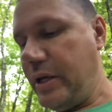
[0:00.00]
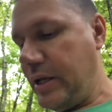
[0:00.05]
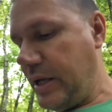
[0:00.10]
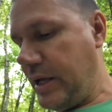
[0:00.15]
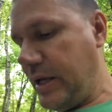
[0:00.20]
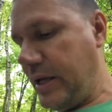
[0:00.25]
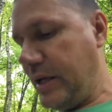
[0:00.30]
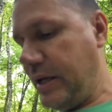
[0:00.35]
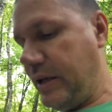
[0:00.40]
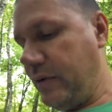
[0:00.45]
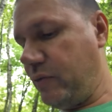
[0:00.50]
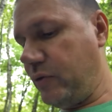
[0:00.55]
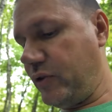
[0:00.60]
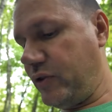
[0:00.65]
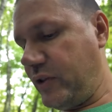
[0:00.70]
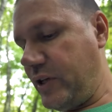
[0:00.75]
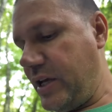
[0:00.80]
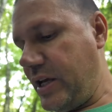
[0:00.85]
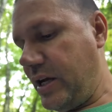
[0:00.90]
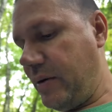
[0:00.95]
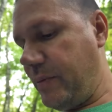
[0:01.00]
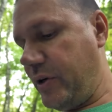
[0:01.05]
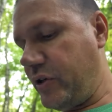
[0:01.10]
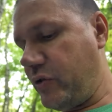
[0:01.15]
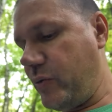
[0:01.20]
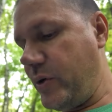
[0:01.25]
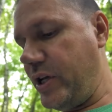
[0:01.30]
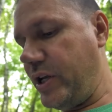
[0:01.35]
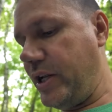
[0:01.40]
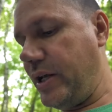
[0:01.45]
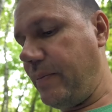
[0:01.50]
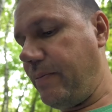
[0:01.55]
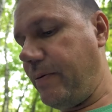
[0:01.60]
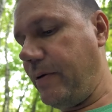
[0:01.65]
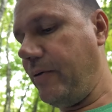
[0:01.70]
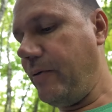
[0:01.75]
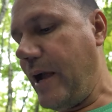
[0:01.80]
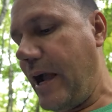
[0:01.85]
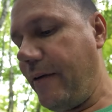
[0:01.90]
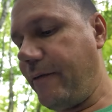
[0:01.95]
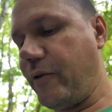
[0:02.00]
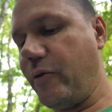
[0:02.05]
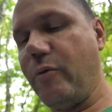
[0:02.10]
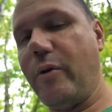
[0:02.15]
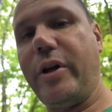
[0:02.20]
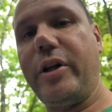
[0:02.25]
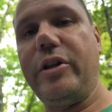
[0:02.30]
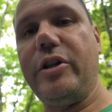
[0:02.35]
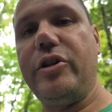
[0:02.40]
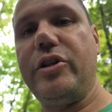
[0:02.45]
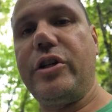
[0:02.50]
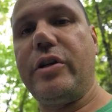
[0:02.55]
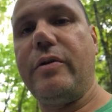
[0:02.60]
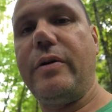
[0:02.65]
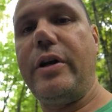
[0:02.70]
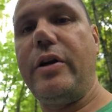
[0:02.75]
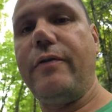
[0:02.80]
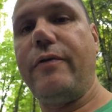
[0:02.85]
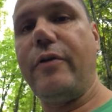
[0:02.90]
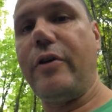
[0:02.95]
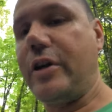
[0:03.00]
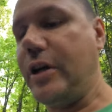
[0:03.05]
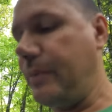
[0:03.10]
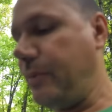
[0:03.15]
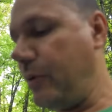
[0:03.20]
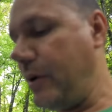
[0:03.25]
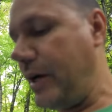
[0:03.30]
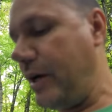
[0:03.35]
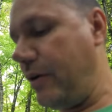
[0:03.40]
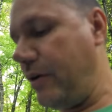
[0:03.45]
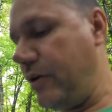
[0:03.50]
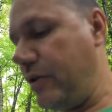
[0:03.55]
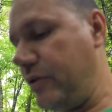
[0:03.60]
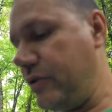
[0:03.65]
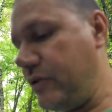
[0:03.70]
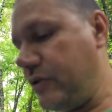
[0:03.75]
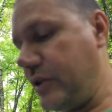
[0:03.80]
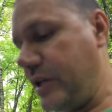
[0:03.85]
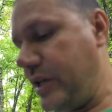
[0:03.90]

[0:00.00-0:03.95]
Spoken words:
and we'll see how much we end up after running the generator for a couple hours,